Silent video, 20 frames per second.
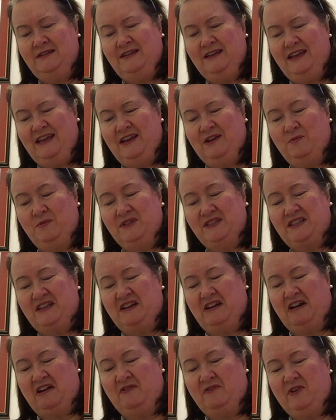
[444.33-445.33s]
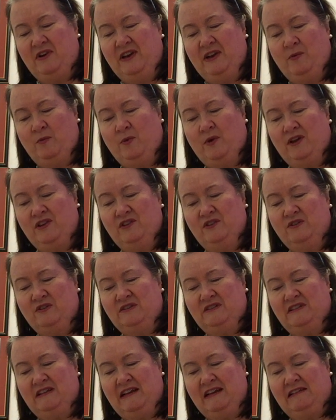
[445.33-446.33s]
It was covered in what
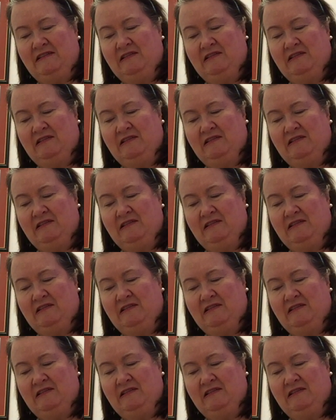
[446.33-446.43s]
looked like